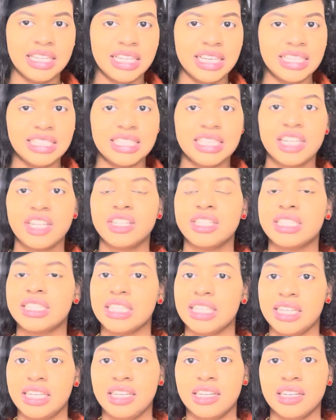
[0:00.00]
singer
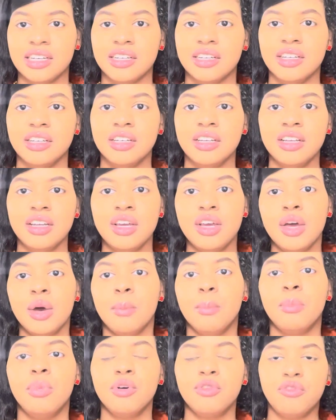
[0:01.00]
Selena,
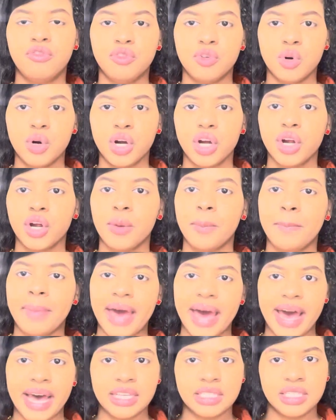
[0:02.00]
before her
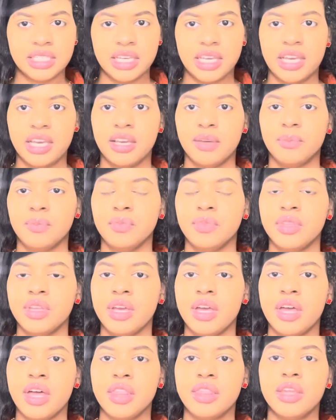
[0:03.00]
passing,
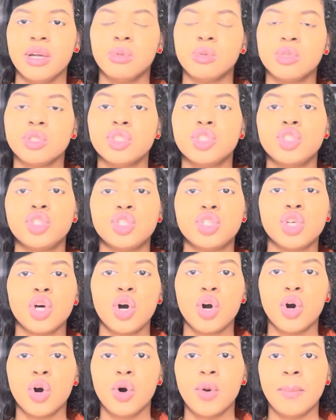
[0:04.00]
there were
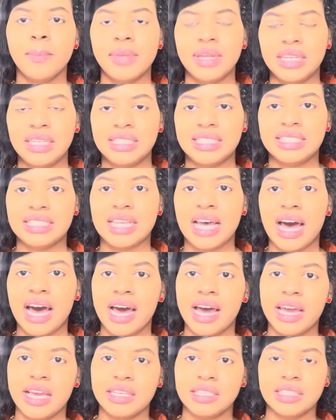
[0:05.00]
so many
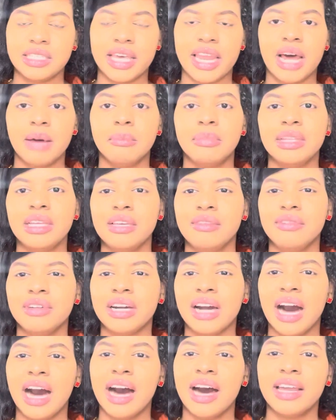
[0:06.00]
signs that I believe
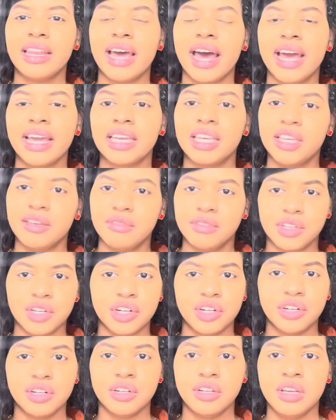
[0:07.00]
God had given
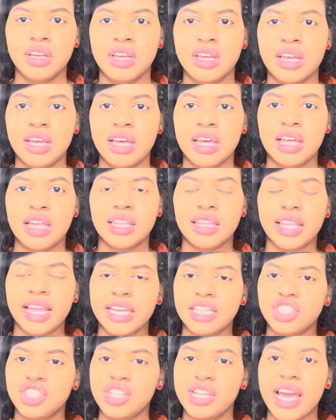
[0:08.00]
her.
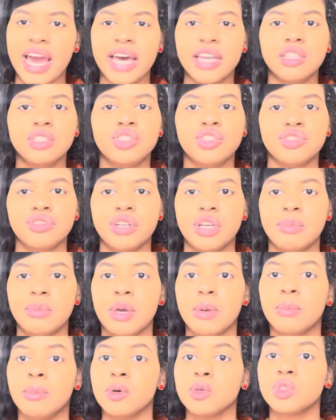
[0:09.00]
Like, she had a dream,
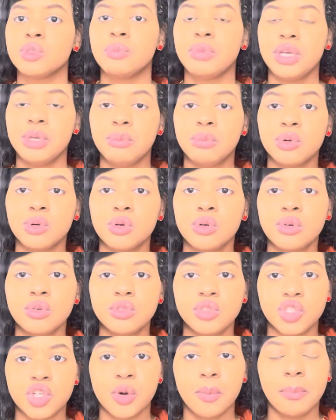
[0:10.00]
and most people
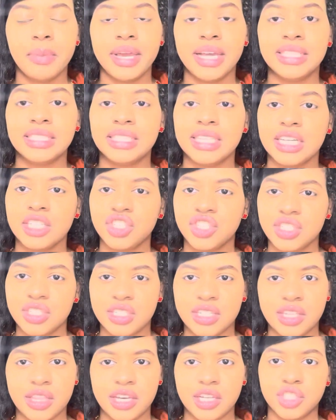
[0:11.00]
don't pay attention
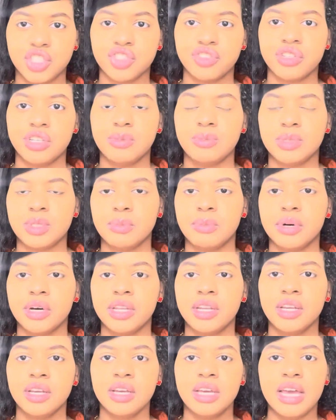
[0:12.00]
to their dreams,
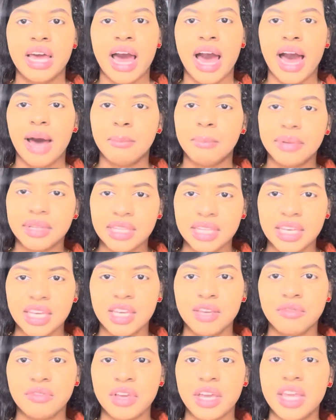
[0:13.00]
but I
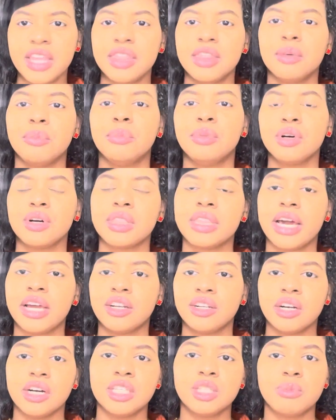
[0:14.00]
believe in the book that
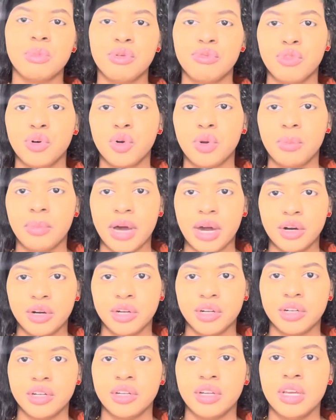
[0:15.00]
her husband wrote about
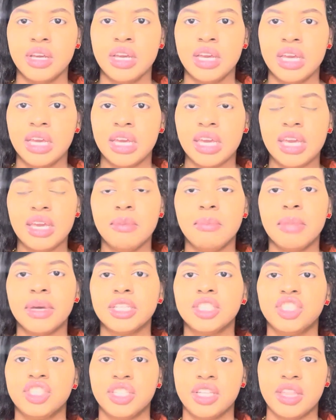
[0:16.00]
her, he
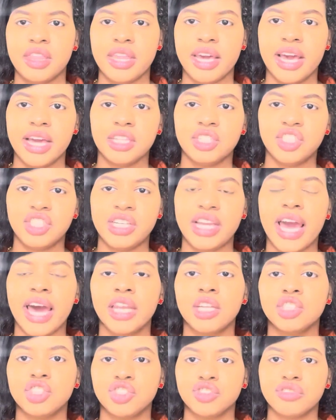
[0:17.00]
mentioned that she had
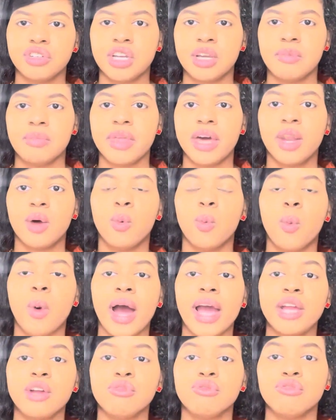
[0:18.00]
a dream that a
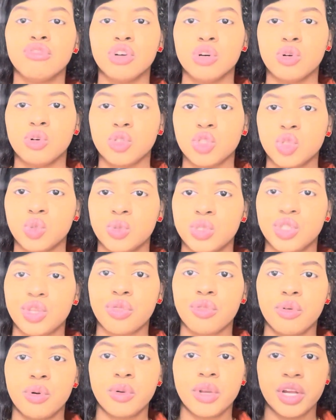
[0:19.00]
white rose was
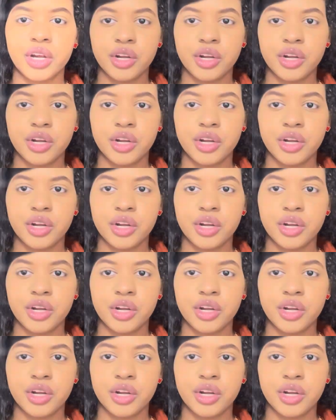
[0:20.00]
thrown at